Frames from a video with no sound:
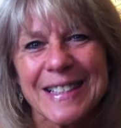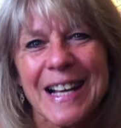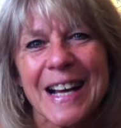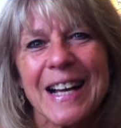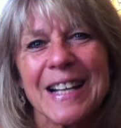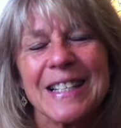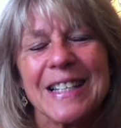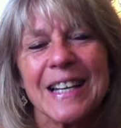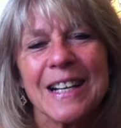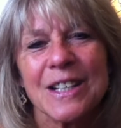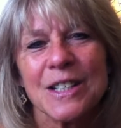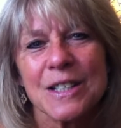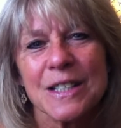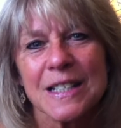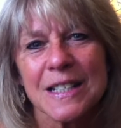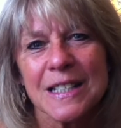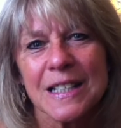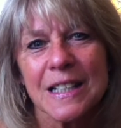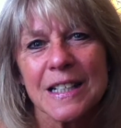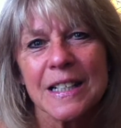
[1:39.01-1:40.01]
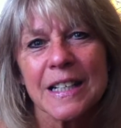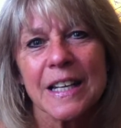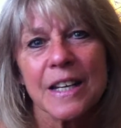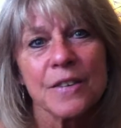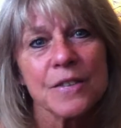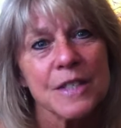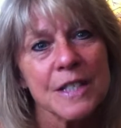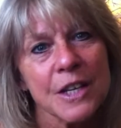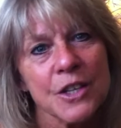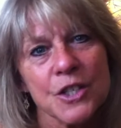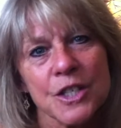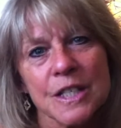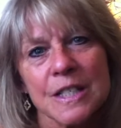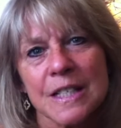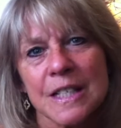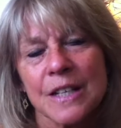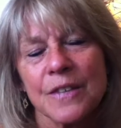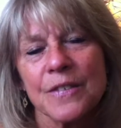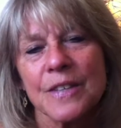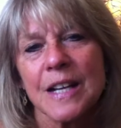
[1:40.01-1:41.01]
Donnielle's little gifts that
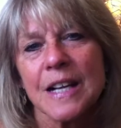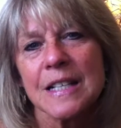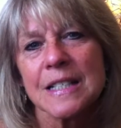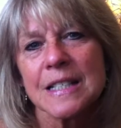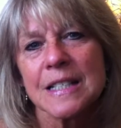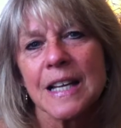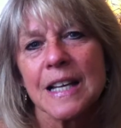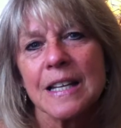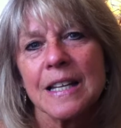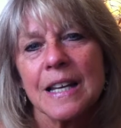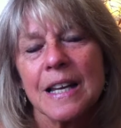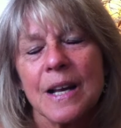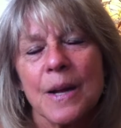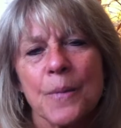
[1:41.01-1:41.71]
she's given us, and